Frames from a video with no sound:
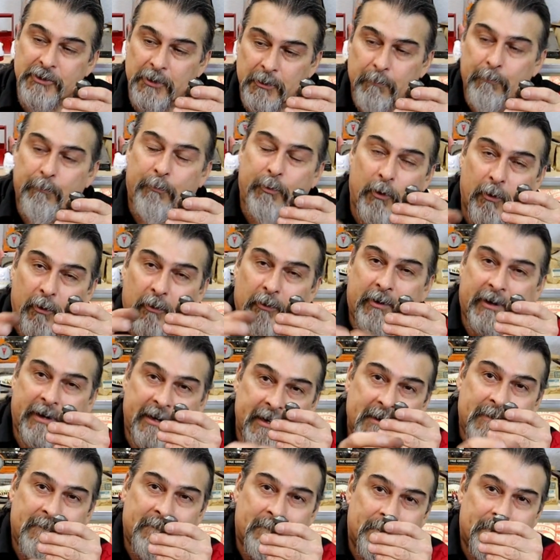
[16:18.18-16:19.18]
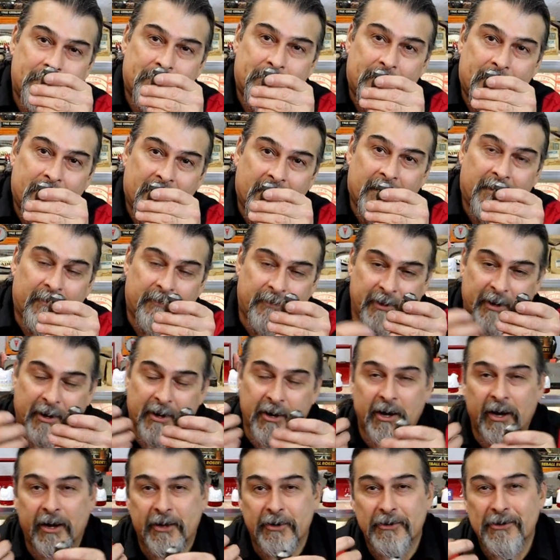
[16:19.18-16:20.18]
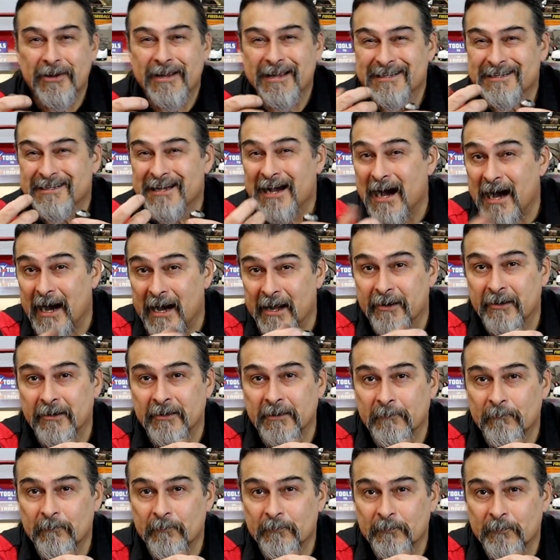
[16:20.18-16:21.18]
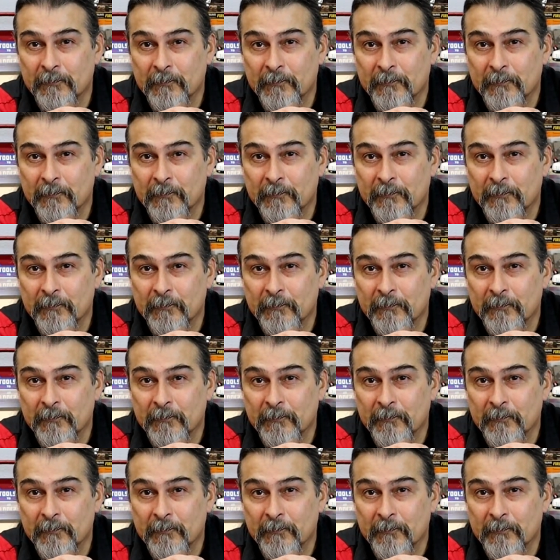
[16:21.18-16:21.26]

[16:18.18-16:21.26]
you're boring, the cutter gets hotter.